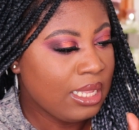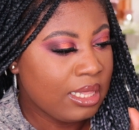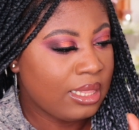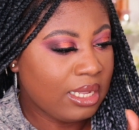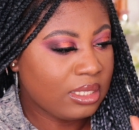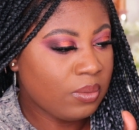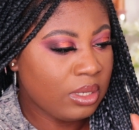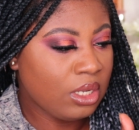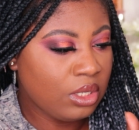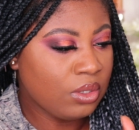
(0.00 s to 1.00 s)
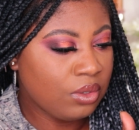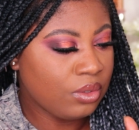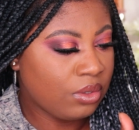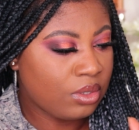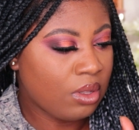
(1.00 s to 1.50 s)
That's the one I
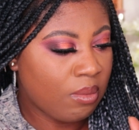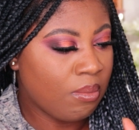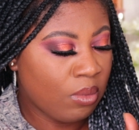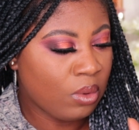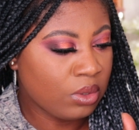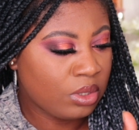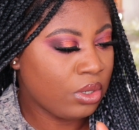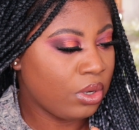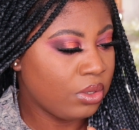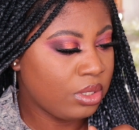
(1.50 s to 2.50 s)
use more so.